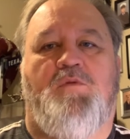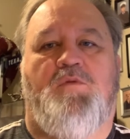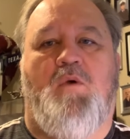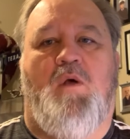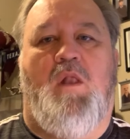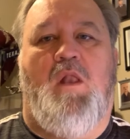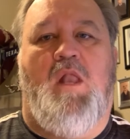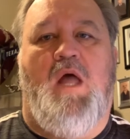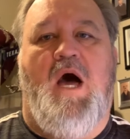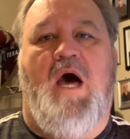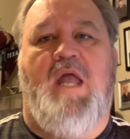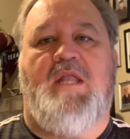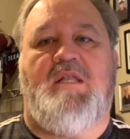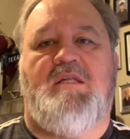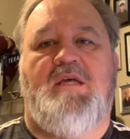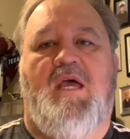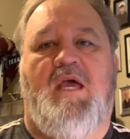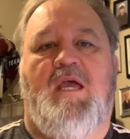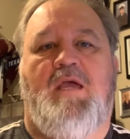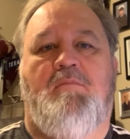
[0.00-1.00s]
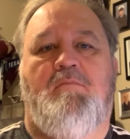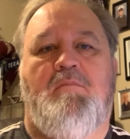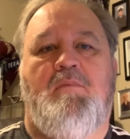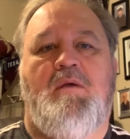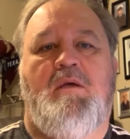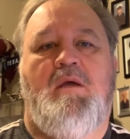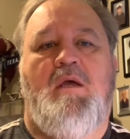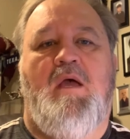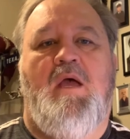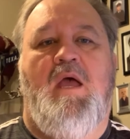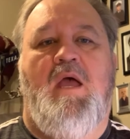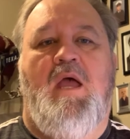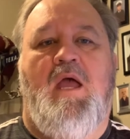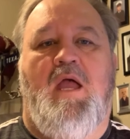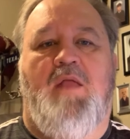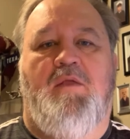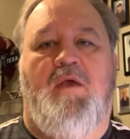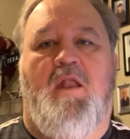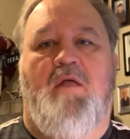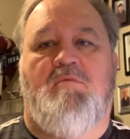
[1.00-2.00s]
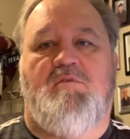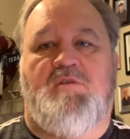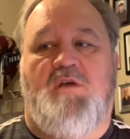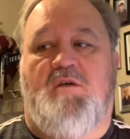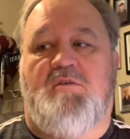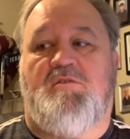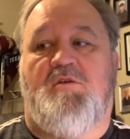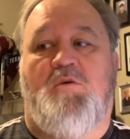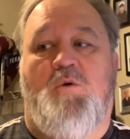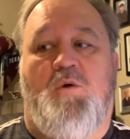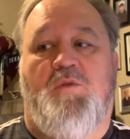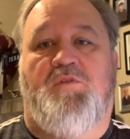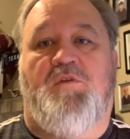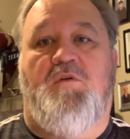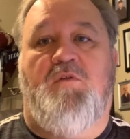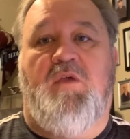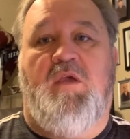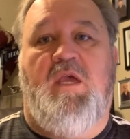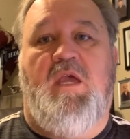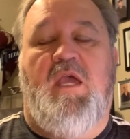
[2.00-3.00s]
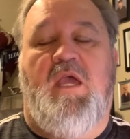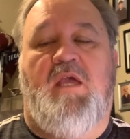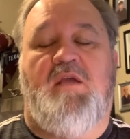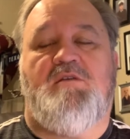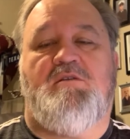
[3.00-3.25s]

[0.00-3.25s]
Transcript: through a lot of tape, and then I was also going through the ink.